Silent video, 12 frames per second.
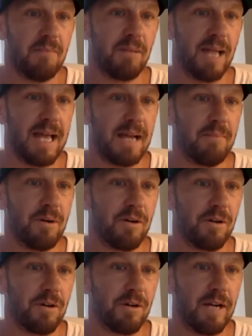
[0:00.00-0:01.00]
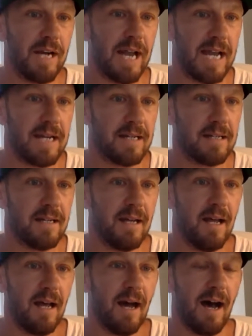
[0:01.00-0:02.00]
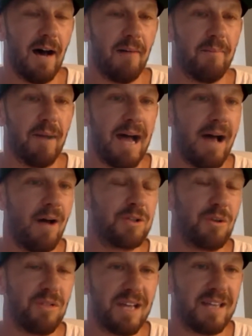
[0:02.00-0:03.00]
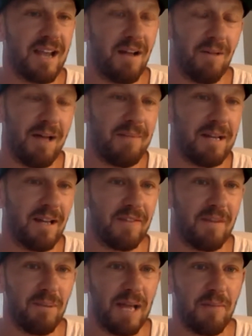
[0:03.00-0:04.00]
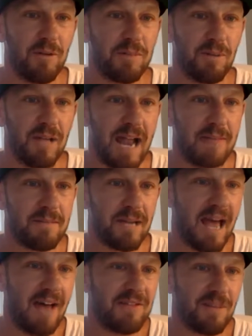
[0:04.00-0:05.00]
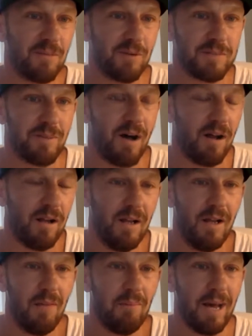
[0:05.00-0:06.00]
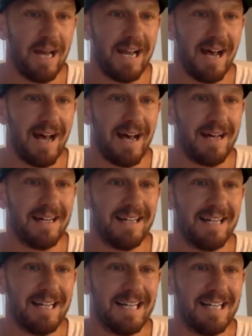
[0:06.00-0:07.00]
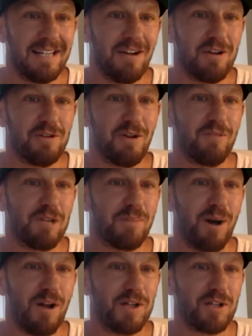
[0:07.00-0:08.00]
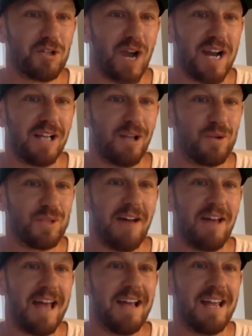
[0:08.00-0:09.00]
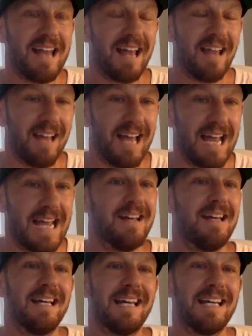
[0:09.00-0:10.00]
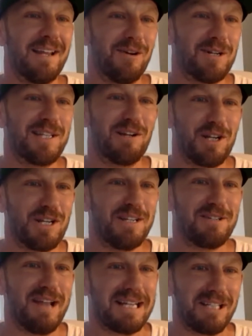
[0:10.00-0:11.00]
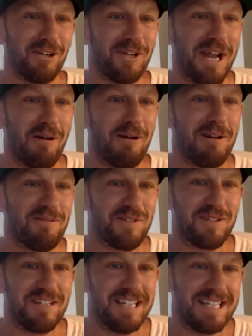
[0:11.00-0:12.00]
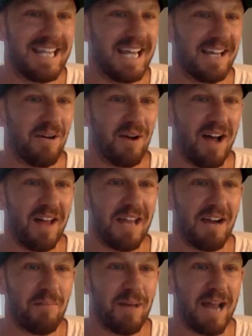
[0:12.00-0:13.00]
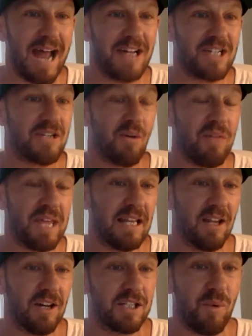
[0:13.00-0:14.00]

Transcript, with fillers: playing Booker and Ayton. Um, I also think that I'll, I mean, look, if I'm playing multiple lineups, I'm going to have some Chris Paul. But, uh, you know, you do have Chris Paul also trying to close out at, in LA there's there's a there's a nice little narrative thing going on there, but I just don't think he looks